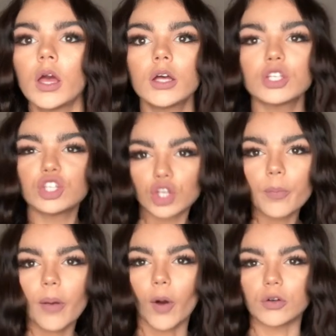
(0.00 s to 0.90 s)

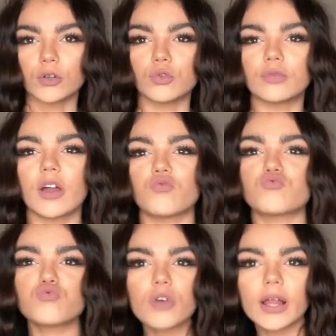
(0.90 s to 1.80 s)
supermodels with like
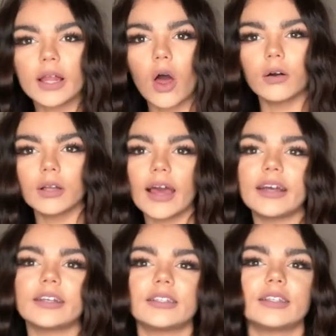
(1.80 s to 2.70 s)
really long
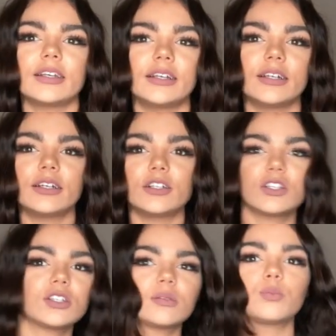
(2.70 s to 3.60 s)
legs and
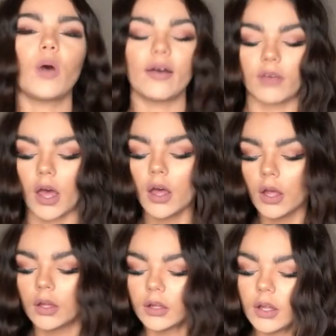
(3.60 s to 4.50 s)
whatever.
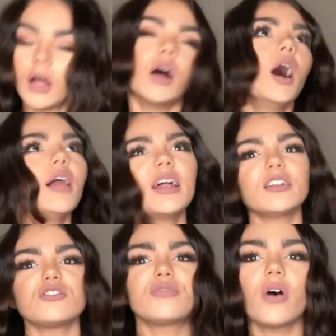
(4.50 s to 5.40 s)
And then I
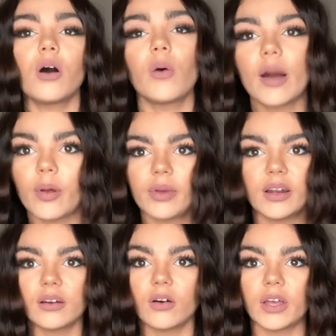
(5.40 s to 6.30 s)
just thought, why am I
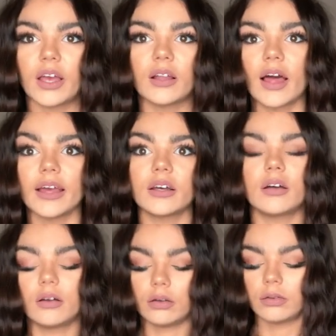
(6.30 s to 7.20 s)
being annoying? Like,
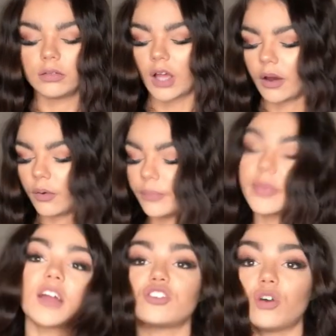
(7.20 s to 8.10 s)
so
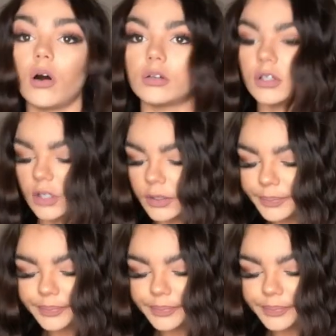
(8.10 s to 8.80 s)
I just ordered some.